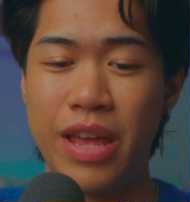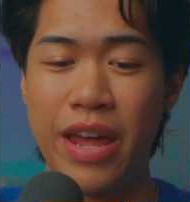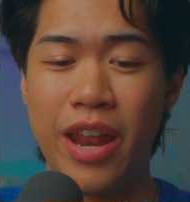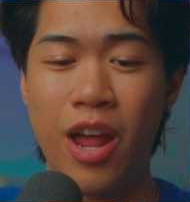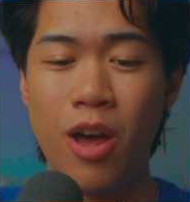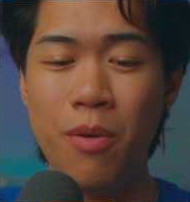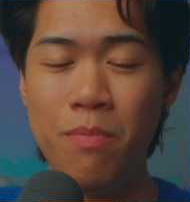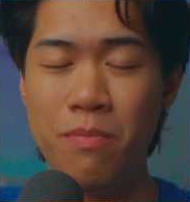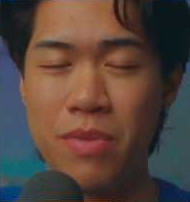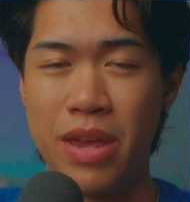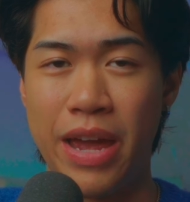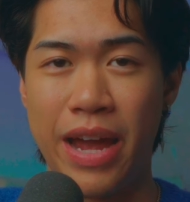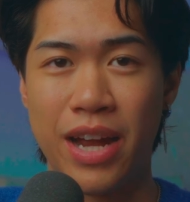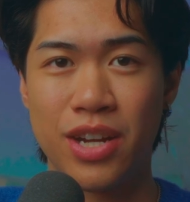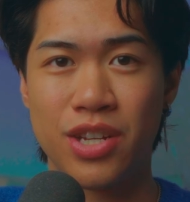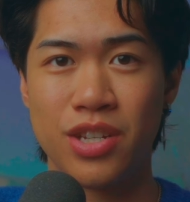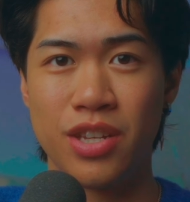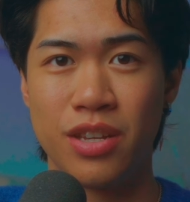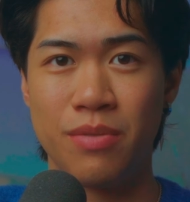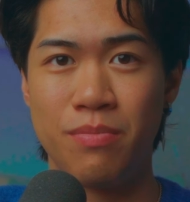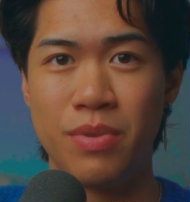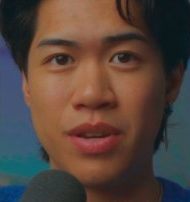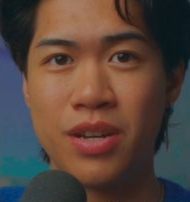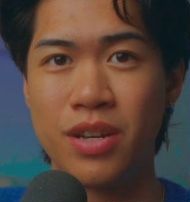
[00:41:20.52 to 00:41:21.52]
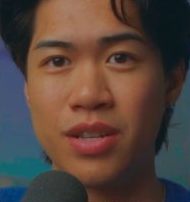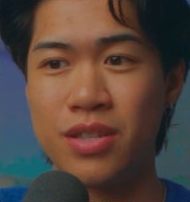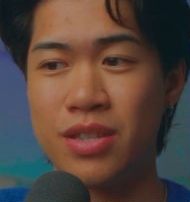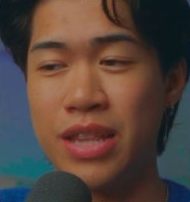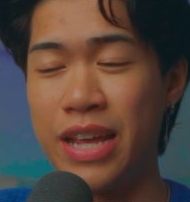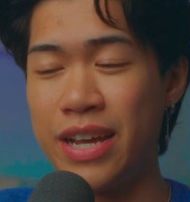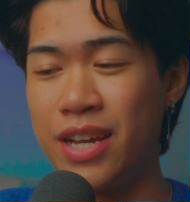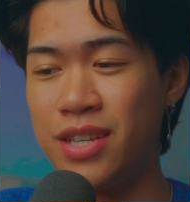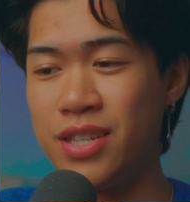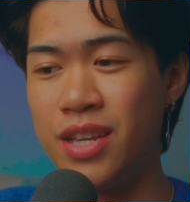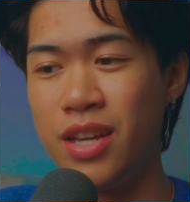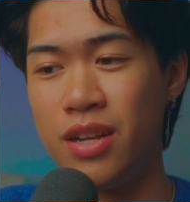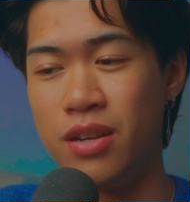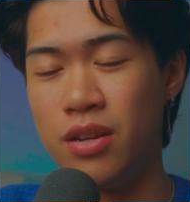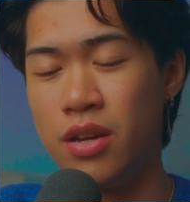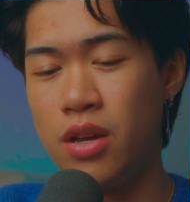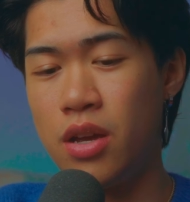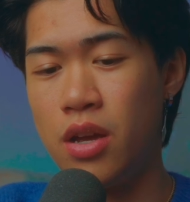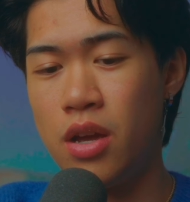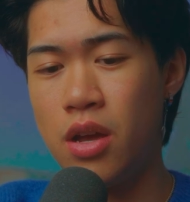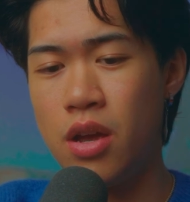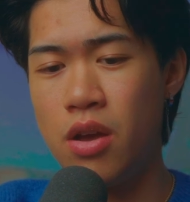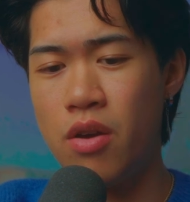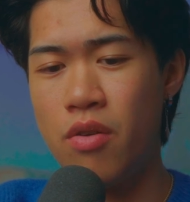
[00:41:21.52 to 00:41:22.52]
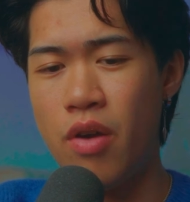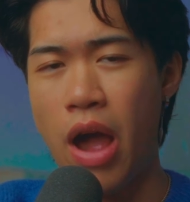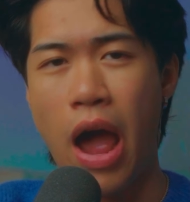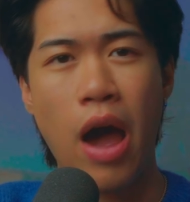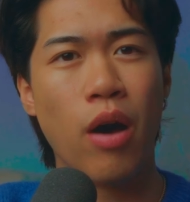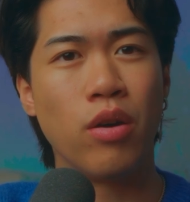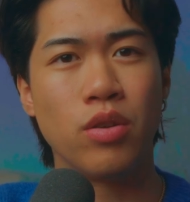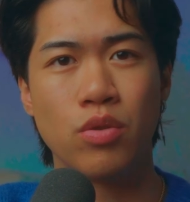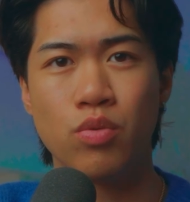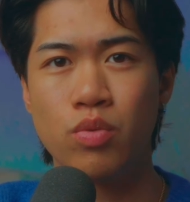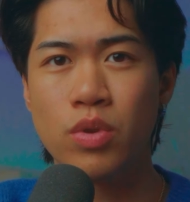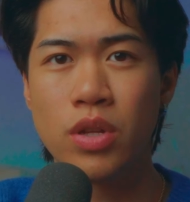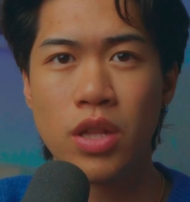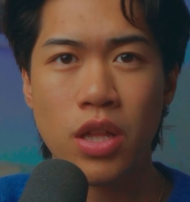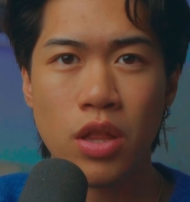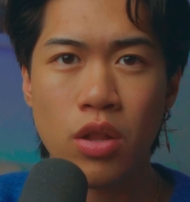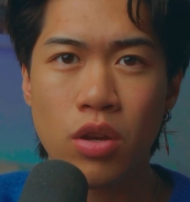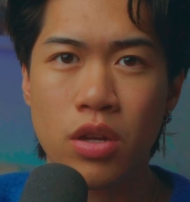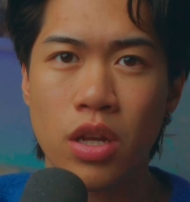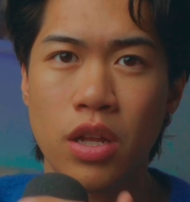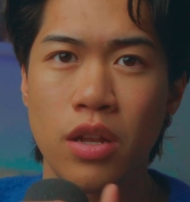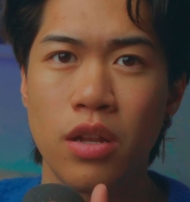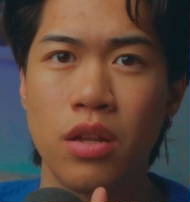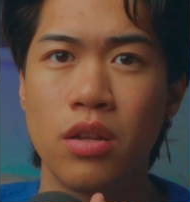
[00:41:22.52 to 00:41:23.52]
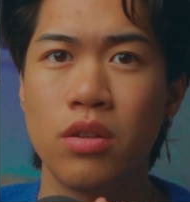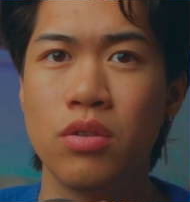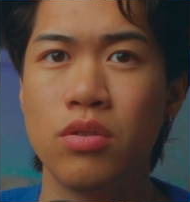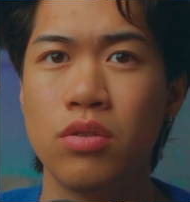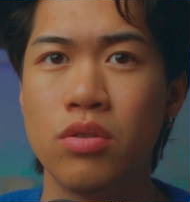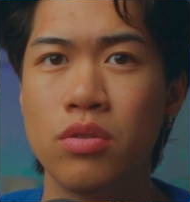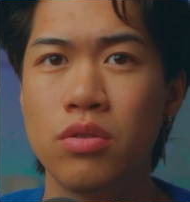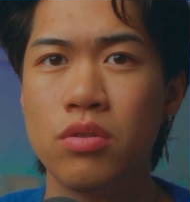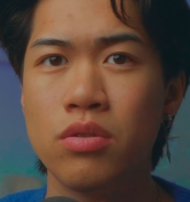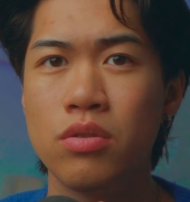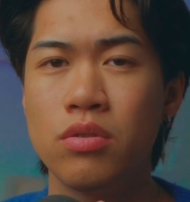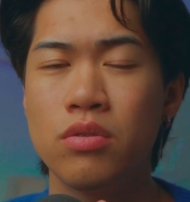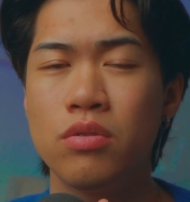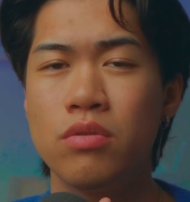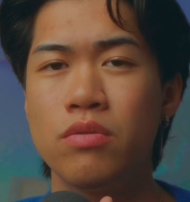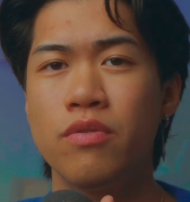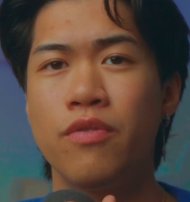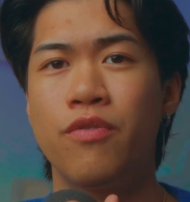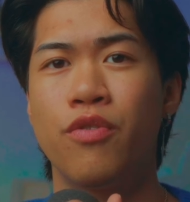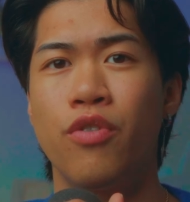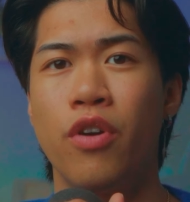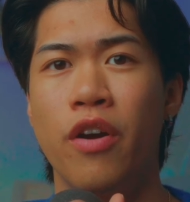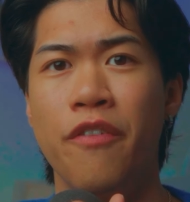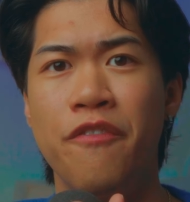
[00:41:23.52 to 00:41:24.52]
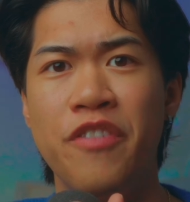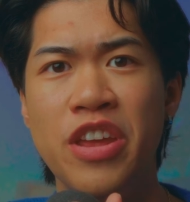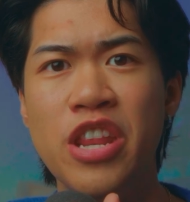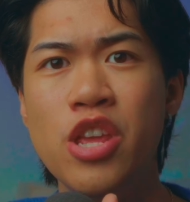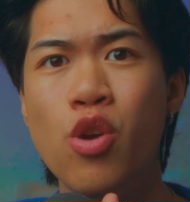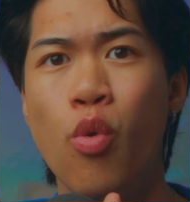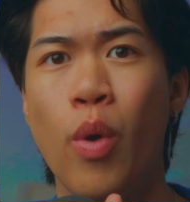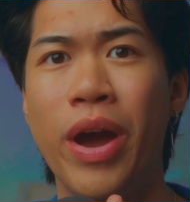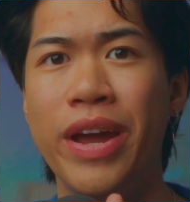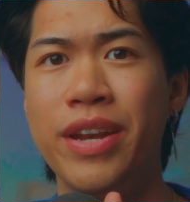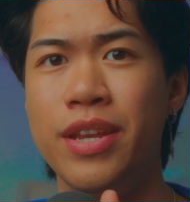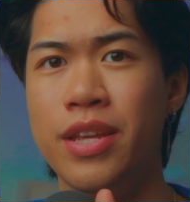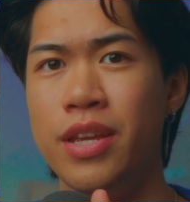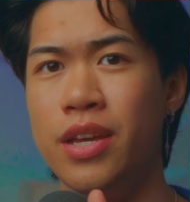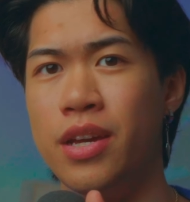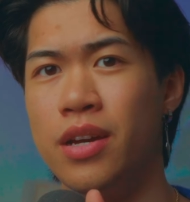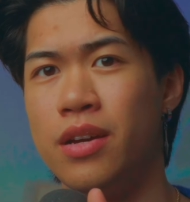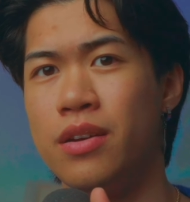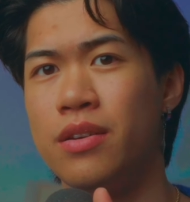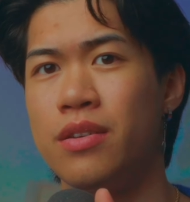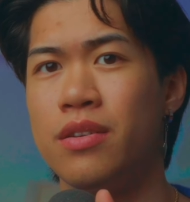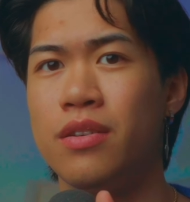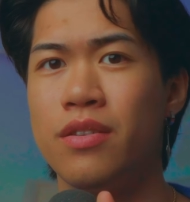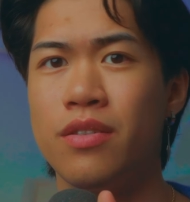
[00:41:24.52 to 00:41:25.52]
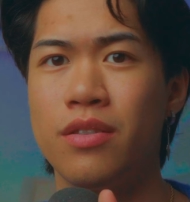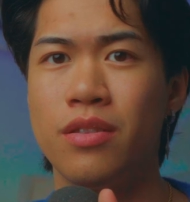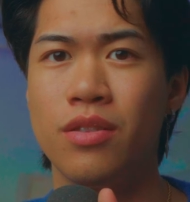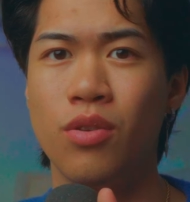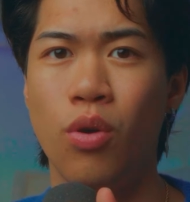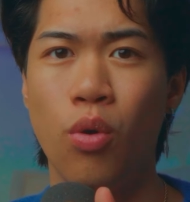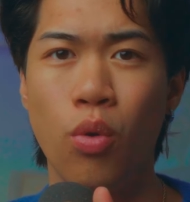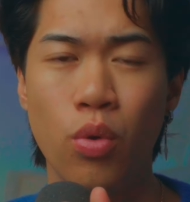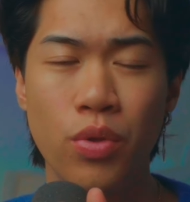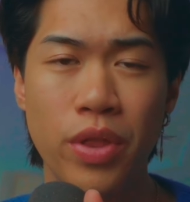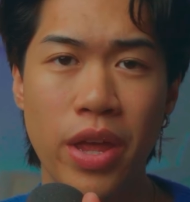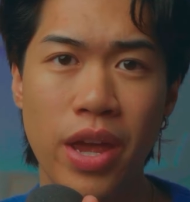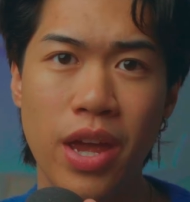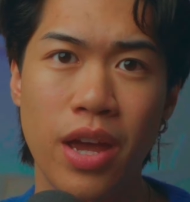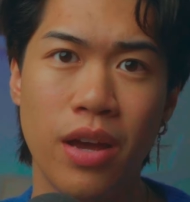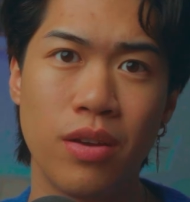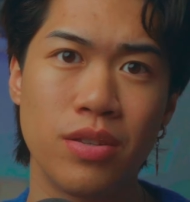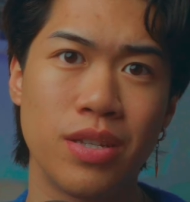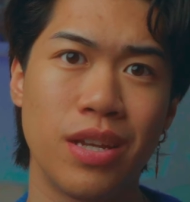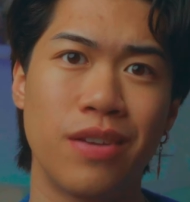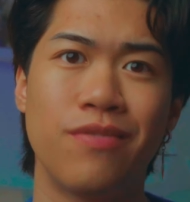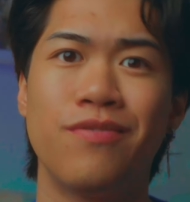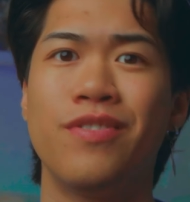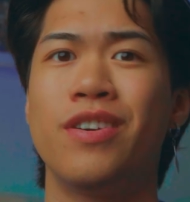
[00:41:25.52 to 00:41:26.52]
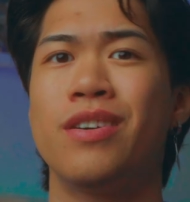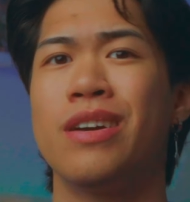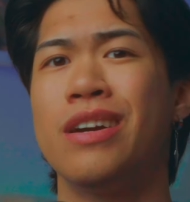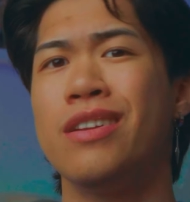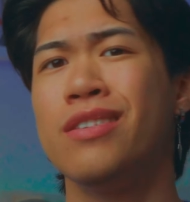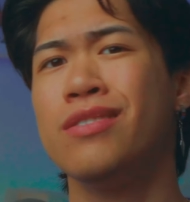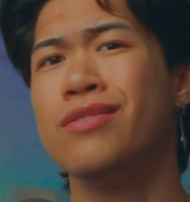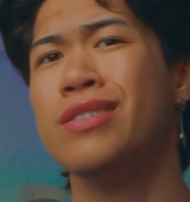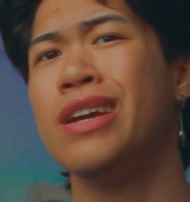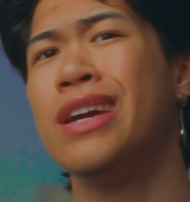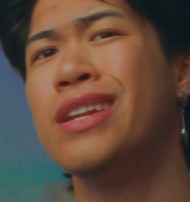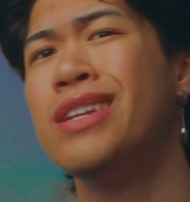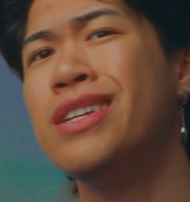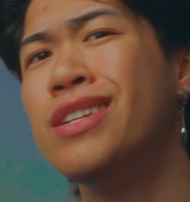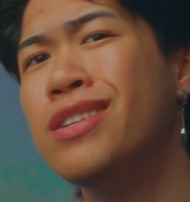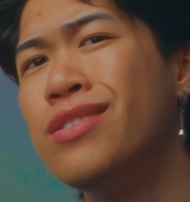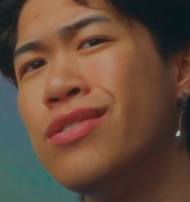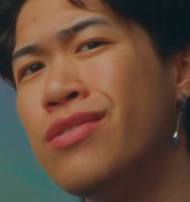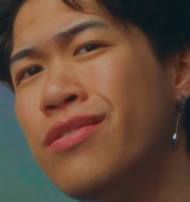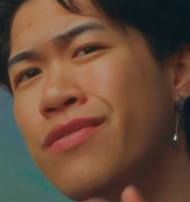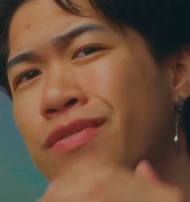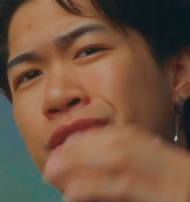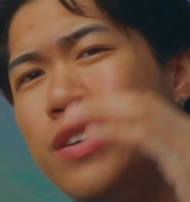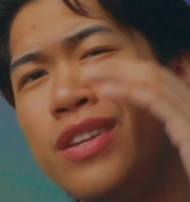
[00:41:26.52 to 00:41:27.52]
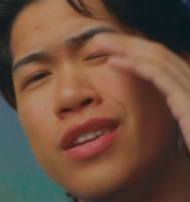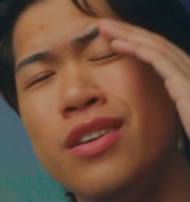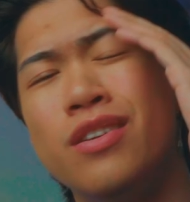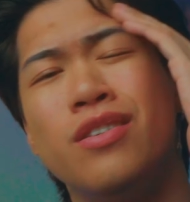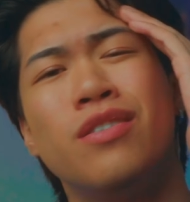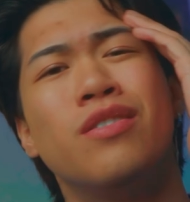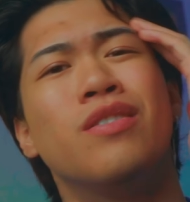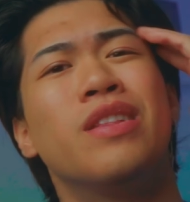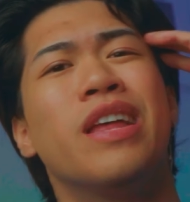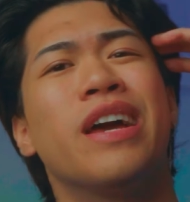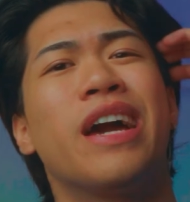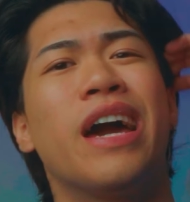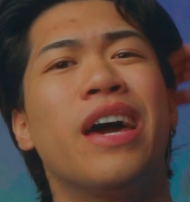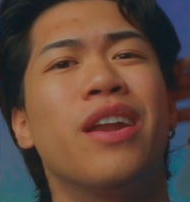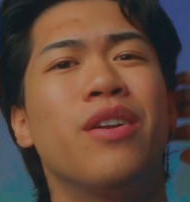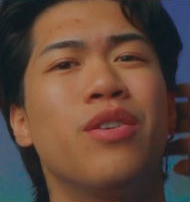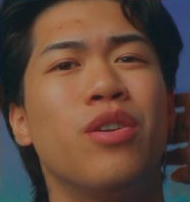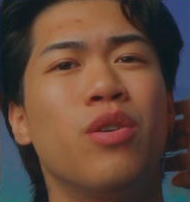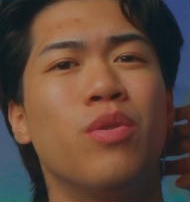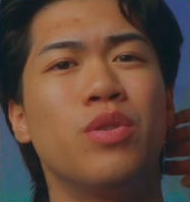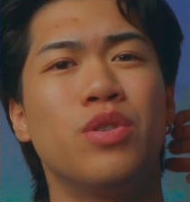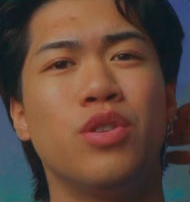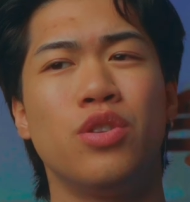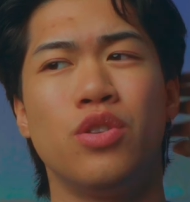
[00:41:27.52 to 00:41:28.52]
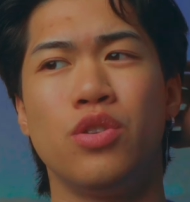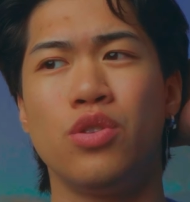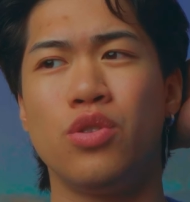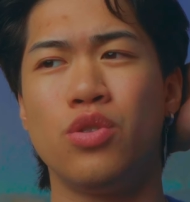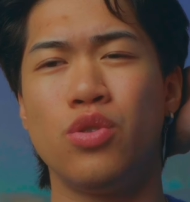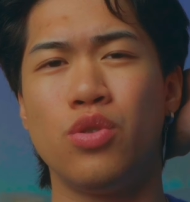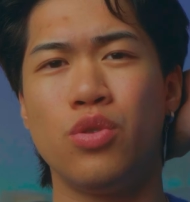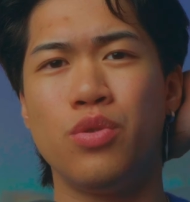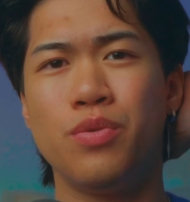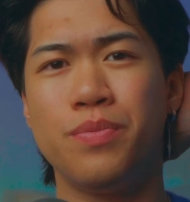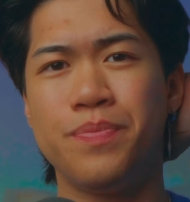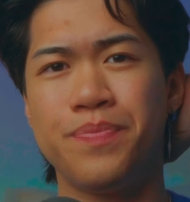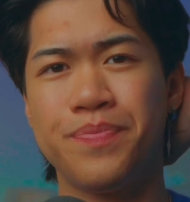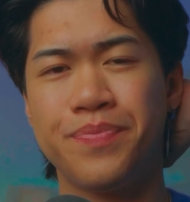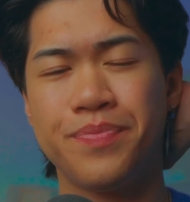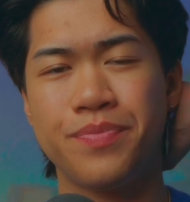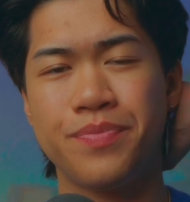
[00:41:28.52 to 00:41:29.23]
helped me actually, because like I said, I was really looking for a video idea. The whole day I was like, fuck, I need to do a video. Like, I don't know what to do.